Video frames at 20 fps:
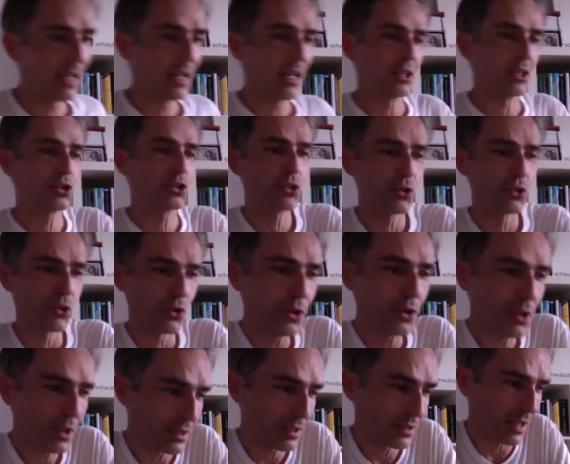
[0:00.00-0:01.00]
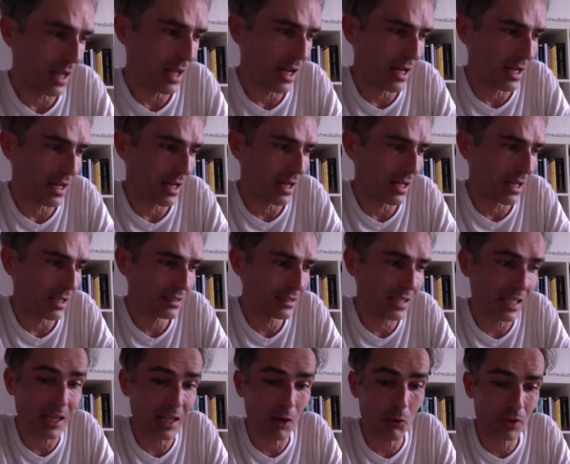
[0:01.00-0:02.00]
Sure,
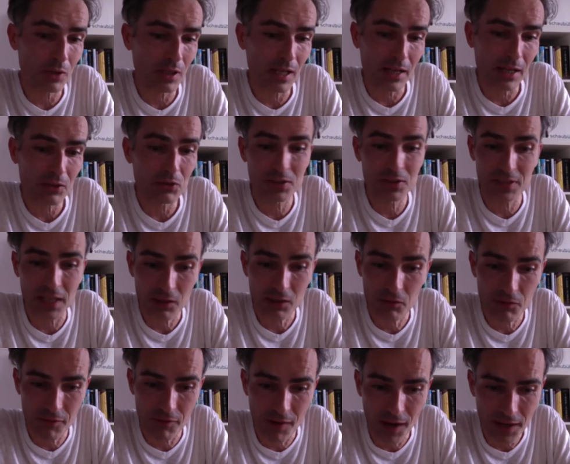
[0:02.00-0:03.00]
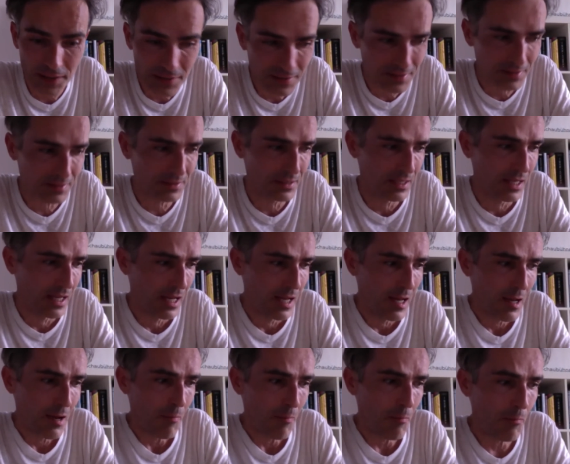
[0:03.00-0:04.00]
that I wouldn't like to sacrifice,
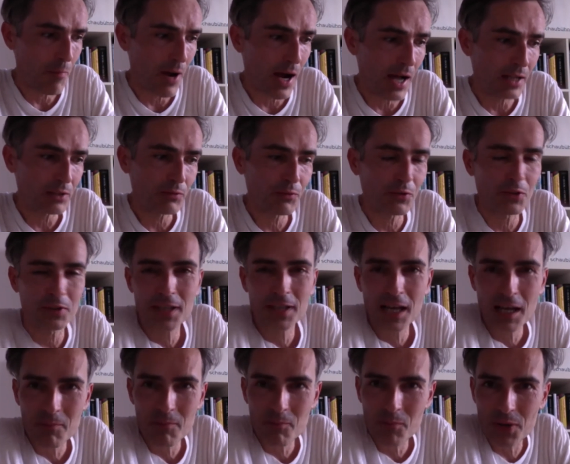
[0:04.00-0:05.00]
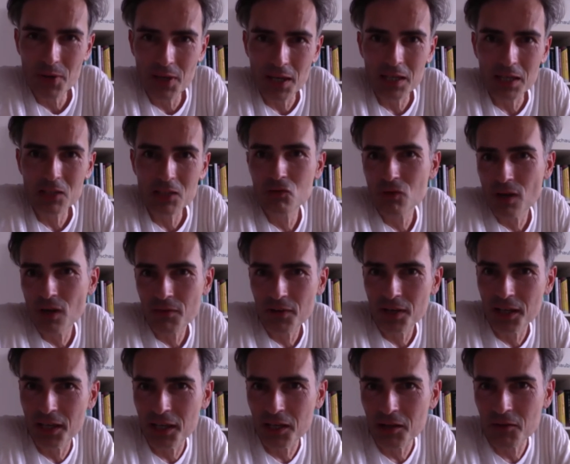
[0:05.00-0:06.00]
but for the time being,
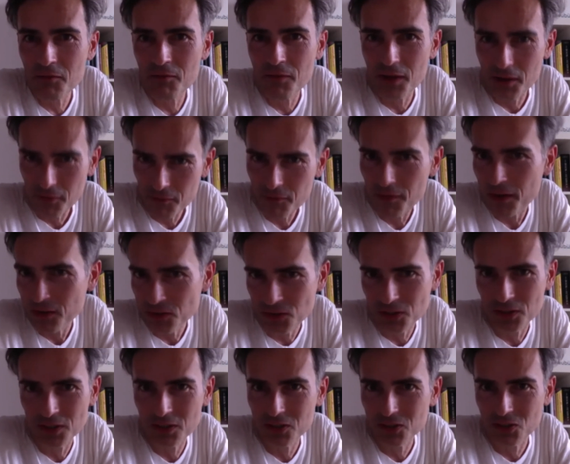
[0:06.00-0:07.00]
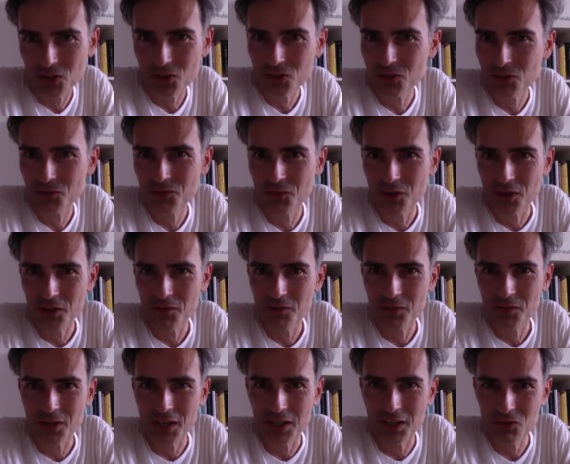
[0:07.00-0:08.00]
traveling via fashion is also very,
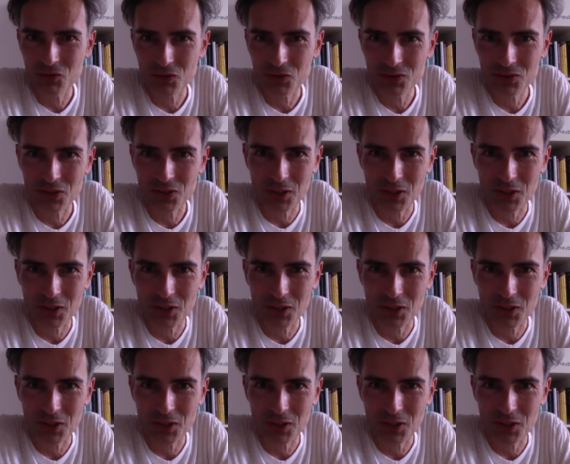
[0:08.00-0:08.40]
very interesting.